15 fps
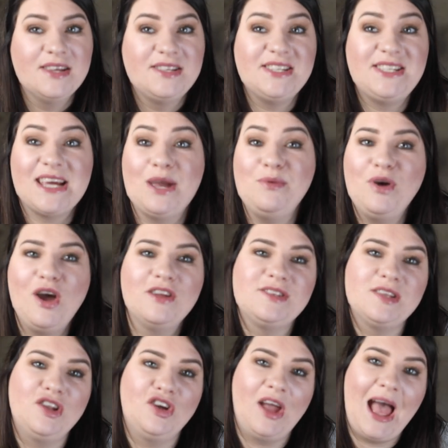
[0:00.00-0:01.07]
Today, we're going
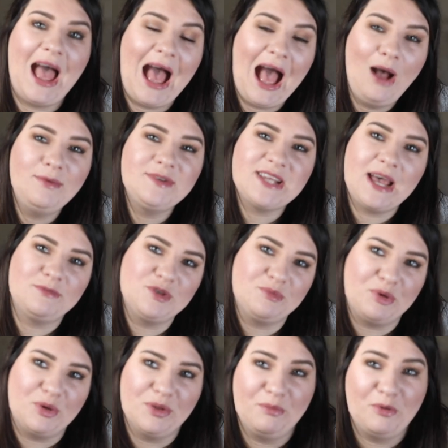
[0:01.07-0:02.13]
to look at how
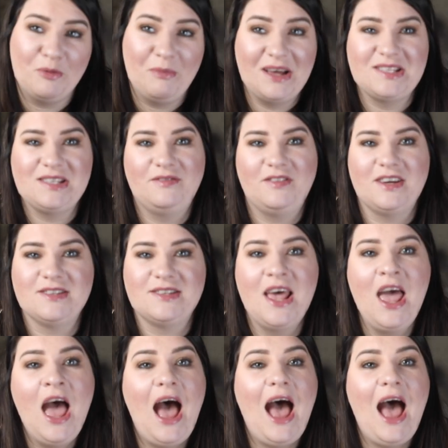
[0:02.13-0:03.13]
adaptable the bull mastiff is